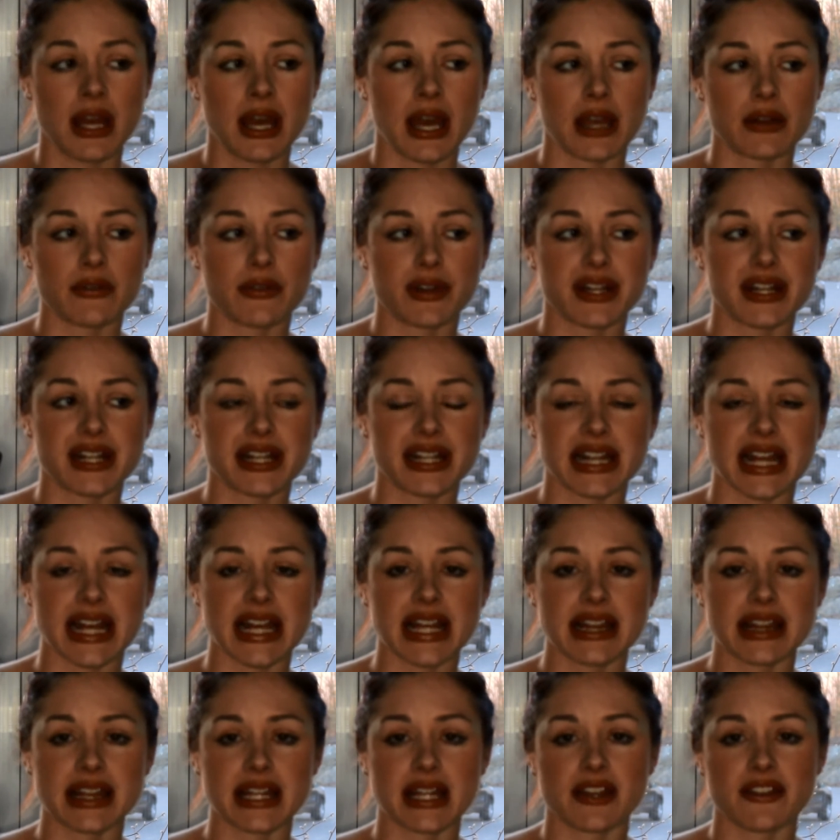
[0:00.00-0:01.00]
I really
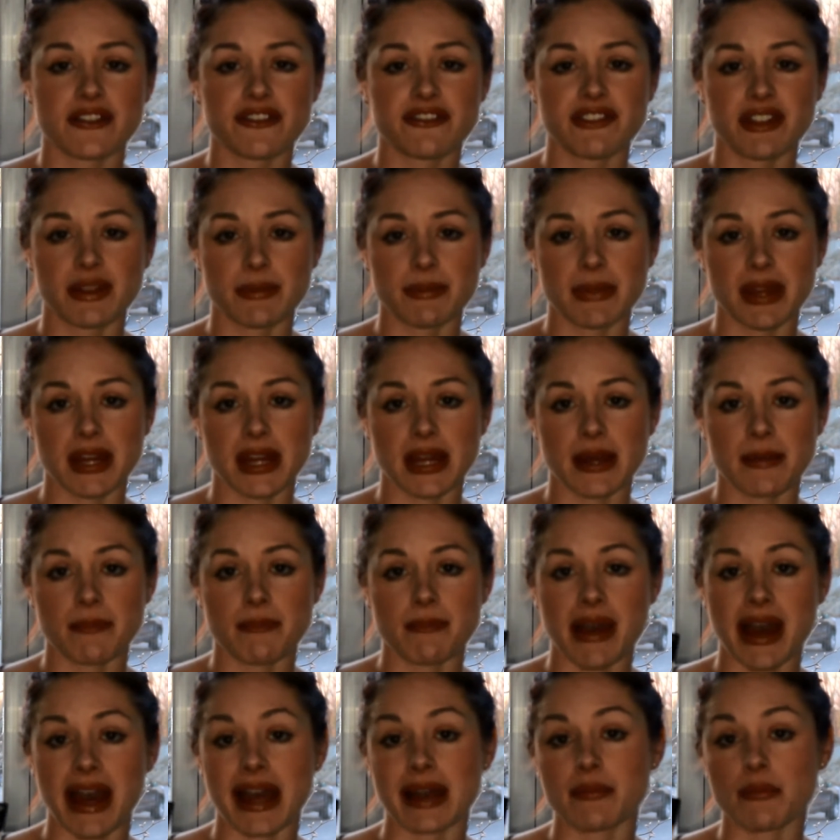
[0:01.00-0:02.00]
like the Fit Me
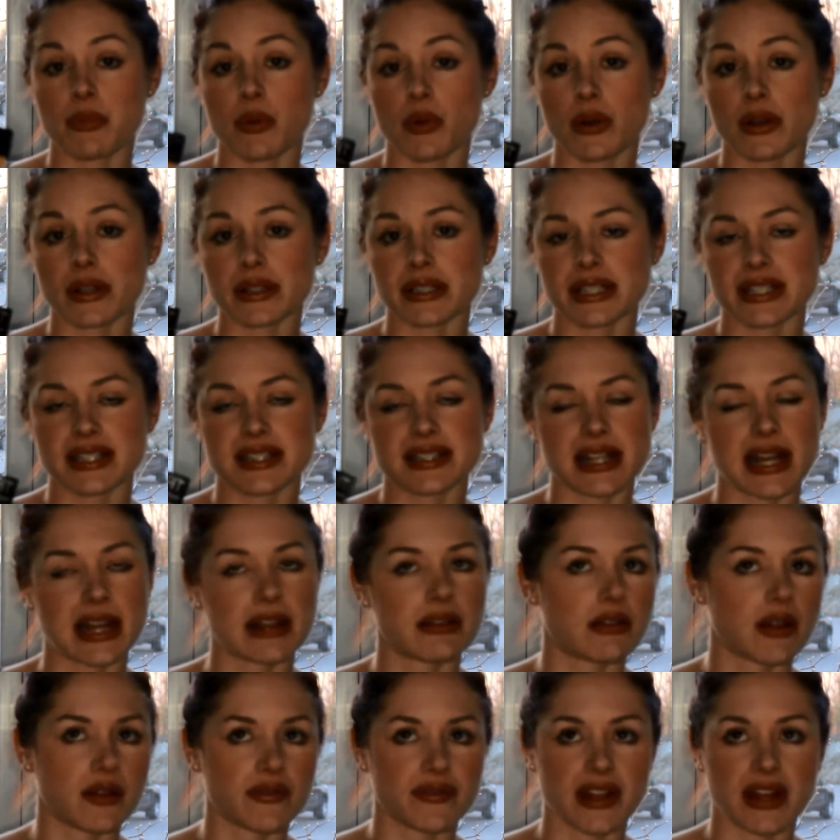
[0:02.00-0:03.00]
Matte and Poreless. I
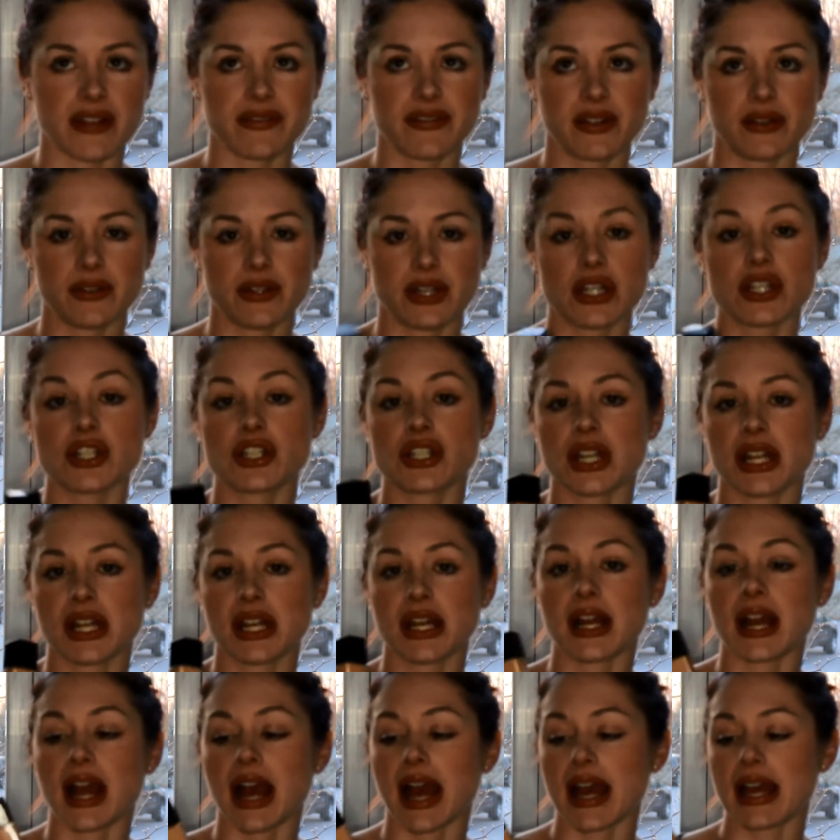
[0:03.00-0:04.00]
love that
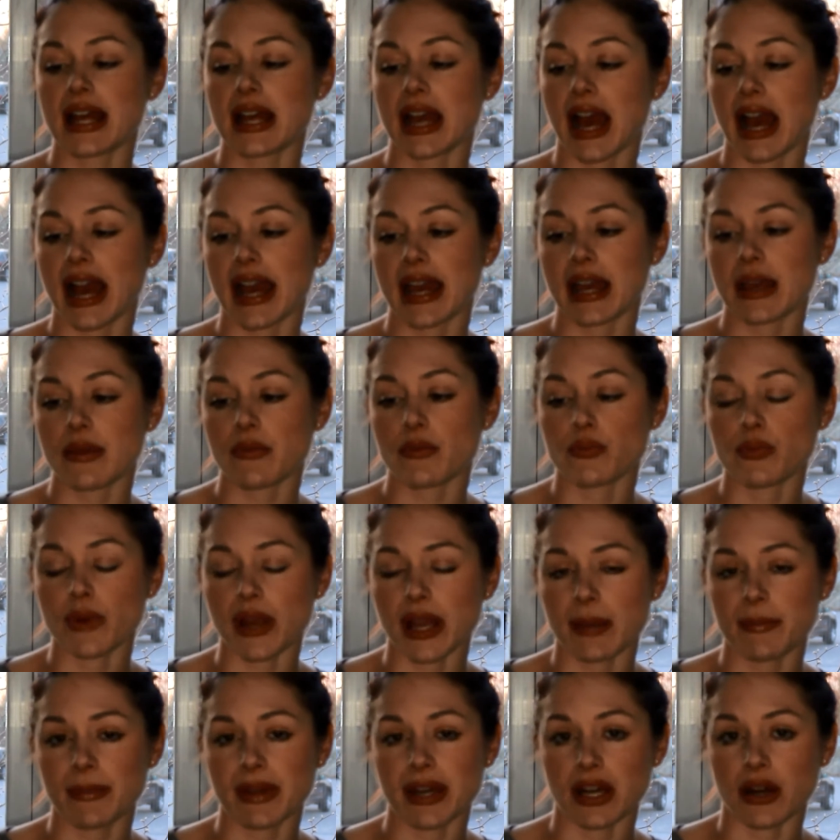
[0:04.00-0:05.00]
foundation. I
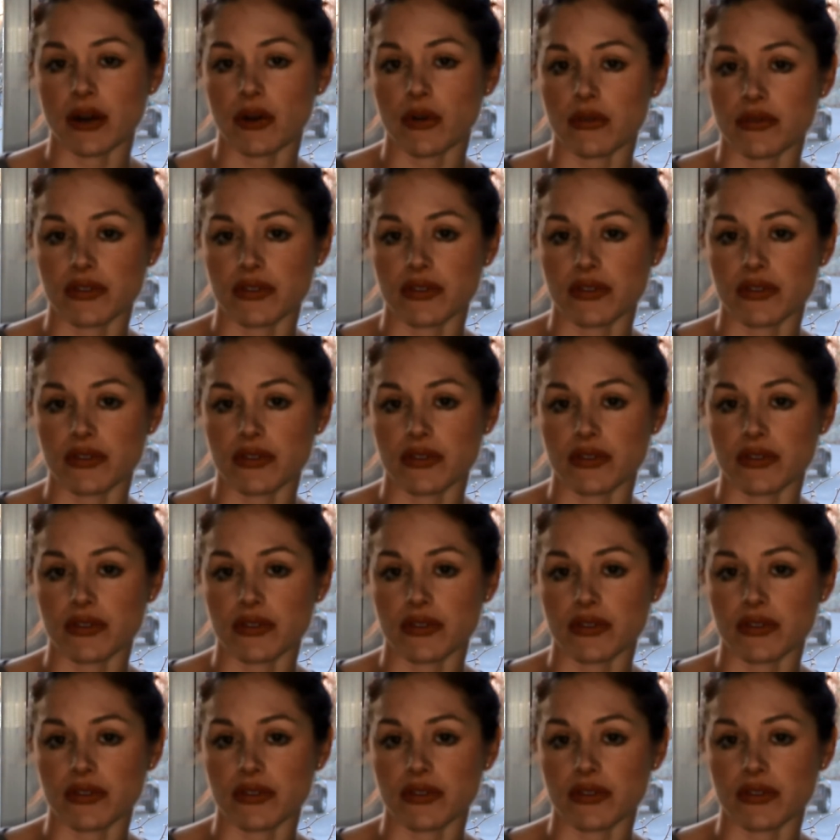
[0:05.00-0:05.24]
recommend it